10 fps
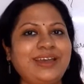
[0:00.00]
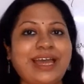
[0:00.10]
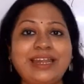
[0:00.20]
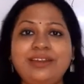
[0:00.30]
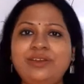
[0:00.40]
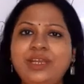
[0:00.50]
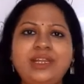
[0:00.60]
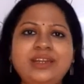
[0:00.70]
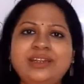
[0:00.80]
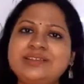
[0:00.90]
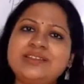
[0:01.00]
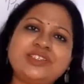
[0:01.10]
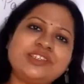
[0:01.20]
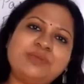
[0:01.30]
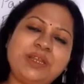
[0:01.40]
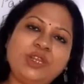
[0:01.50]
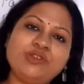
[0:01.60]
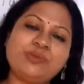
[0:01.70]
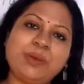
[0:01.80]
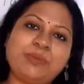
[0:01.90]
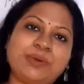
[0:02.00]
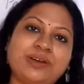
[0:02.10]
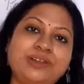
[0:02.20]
And reading doesn't just mean newspaper.